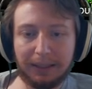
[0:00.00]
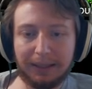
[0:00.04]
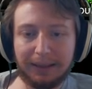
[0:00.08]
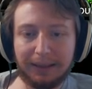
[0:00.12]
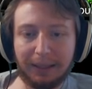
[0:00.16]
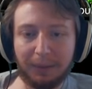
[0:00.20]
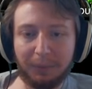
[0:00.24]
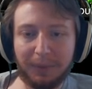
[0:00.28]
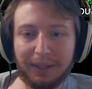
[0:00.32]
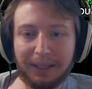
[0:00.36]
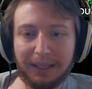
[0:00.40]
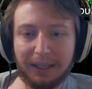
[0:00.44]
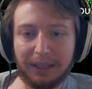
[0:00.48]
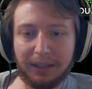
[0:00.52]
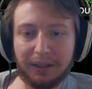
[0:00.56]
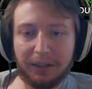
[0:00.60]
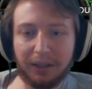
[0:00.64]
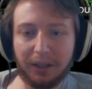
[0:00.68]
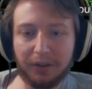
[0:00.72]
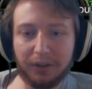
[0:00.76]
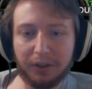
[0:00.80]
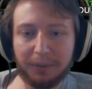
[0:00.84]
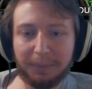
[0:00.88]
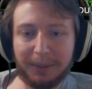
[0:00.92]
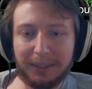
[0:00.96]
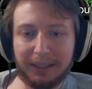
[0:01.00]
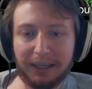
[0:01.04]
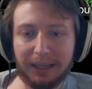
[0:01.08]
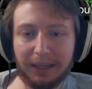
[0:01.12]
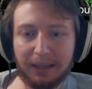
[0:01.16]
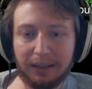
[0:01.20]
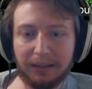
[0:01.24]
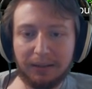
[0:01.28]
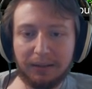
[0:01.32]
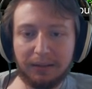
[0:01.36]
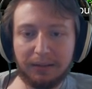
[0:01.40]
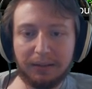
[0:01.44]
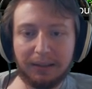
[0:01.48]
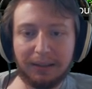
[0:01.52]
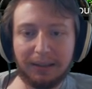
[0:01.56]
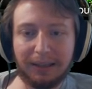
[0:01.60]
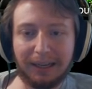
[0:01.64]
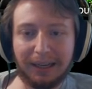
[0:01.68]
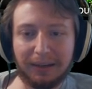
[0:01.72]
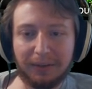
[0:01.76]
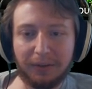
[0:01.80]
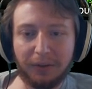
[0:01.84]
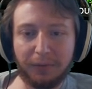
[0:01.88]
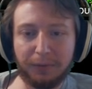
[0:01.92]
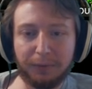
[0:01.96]
Then we get another beyond
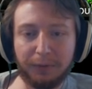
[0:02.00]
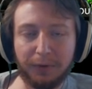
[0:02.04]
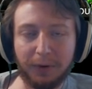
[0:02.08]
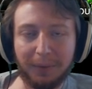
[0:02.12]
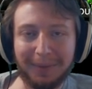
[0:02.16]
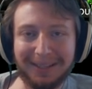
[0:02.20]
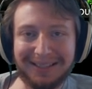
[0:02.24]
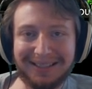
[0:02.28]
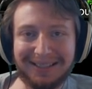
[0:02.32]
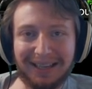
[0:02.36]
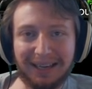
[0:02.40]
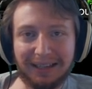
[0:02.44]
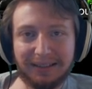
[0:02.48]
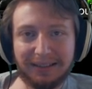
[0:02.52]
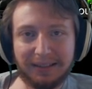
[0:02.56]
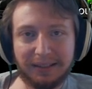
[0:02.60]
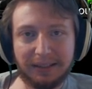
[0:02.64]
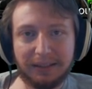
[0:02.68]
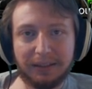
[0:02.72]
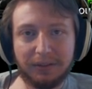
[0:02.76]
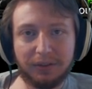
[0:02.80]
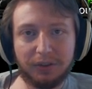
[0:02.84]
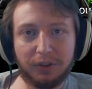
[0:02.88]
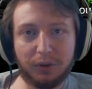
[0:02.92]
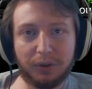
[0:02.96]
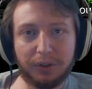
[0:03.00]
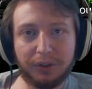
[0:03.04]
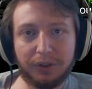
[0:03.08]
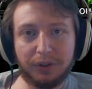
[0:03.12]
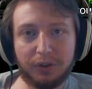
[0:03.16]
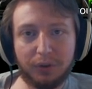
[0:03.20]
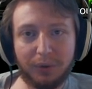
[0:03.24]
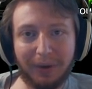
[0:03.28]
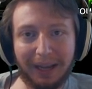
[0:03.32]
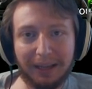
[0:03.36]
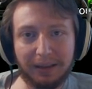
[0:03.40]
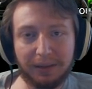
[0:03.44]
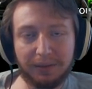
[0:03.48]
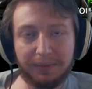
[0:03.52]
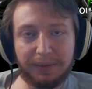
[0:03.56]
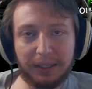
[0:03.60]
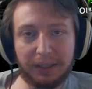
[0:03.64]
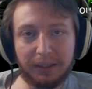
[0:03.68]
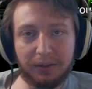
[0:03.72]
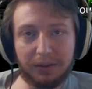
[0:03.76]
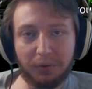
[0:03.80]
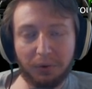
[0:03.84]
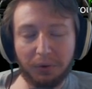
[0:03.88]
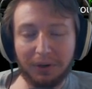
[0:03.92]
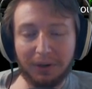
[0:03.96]
from a sextant. You could do
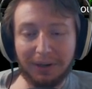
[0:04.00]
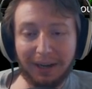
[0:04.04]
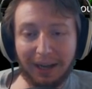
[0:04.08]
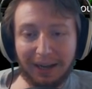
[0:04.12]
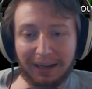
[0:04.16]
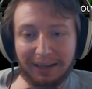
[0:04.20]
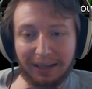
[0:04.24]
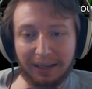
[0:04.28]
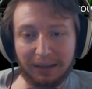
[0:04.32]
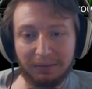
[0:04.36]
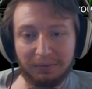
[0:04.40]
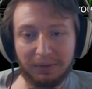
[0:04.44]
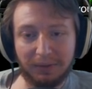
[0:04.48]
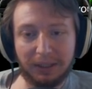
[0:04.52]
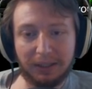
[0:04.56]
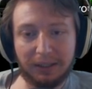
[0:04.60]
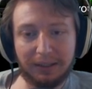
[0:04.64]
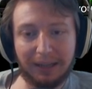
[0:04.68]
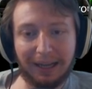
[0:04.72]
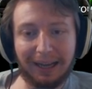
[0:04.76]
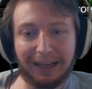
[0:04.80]
elevated or non-elevated.